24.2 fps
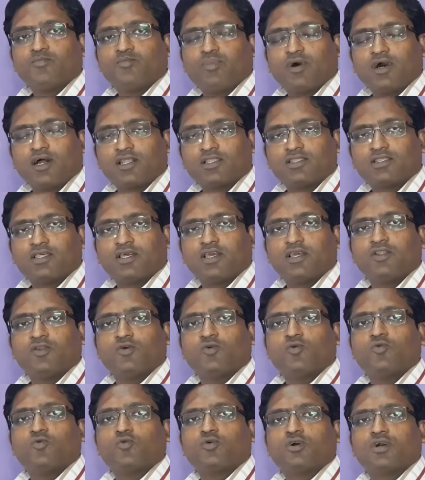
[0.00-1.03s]

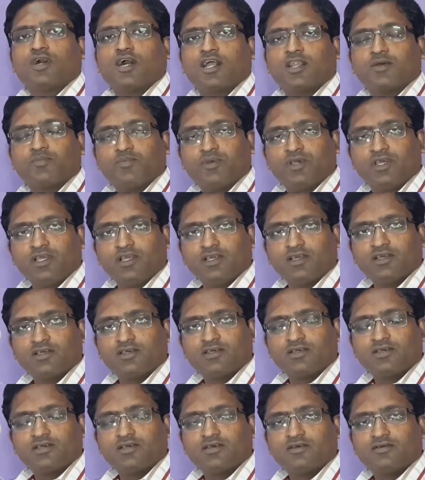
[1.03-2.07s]
parthenocarpy,
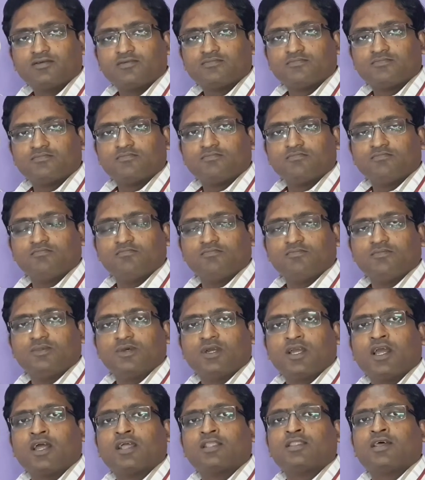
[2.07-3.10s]

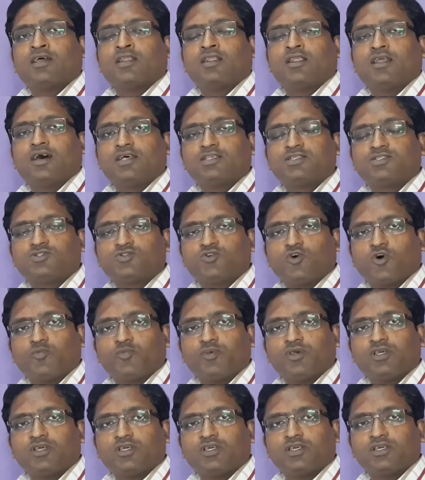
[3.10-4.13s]
and the last
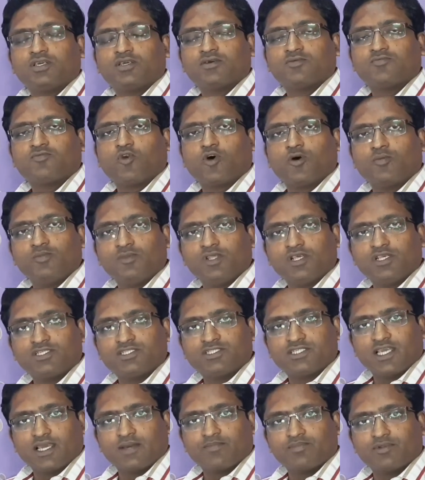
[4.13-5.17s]
topic from
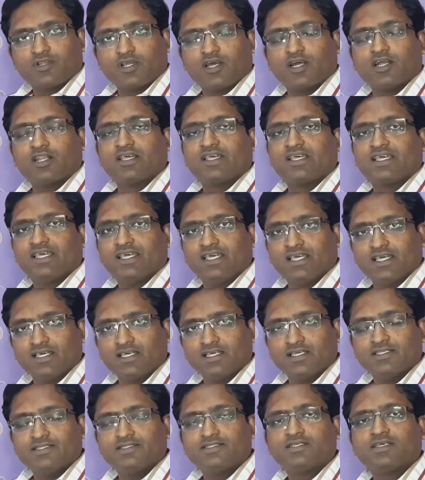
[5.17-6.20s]
this chapter
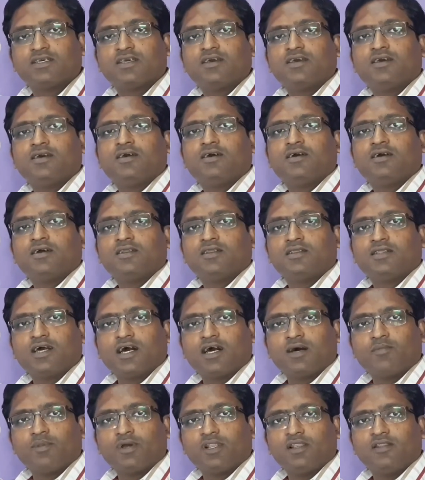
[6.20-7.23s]
is
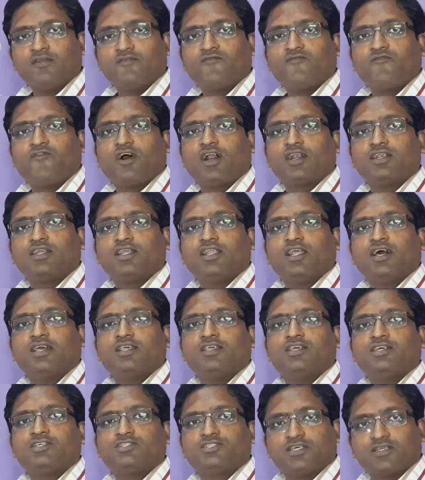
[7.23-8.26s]
double
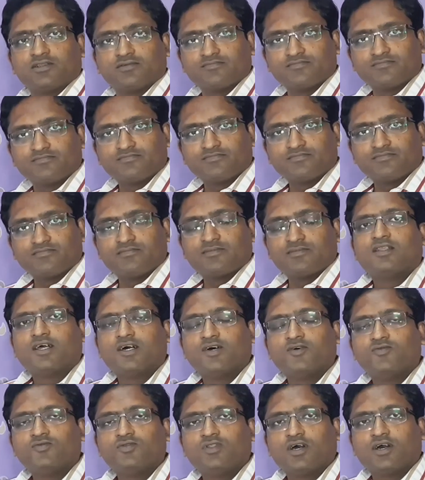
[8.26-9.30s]
fertilization.
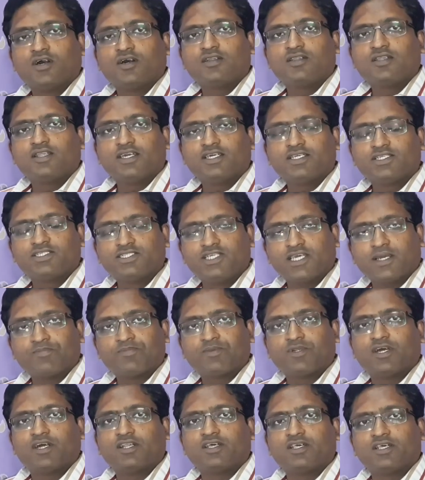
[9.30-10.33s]
Now the next
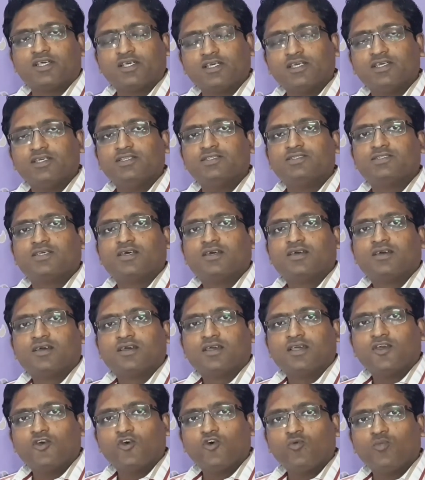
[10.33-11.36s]
chapter is
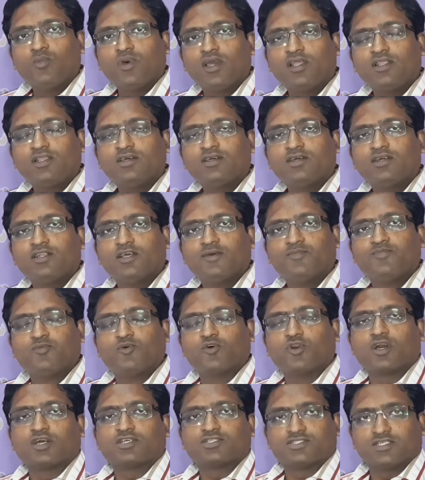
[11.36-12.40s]
human
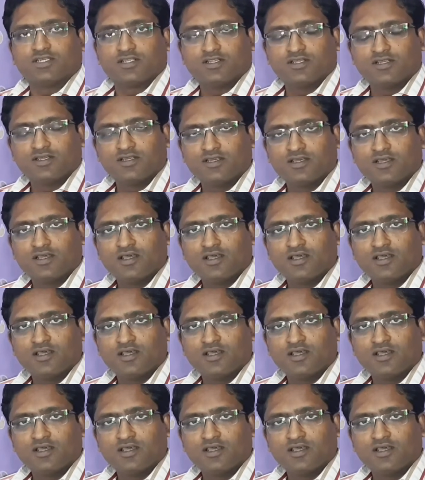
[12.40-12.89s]
reproduction.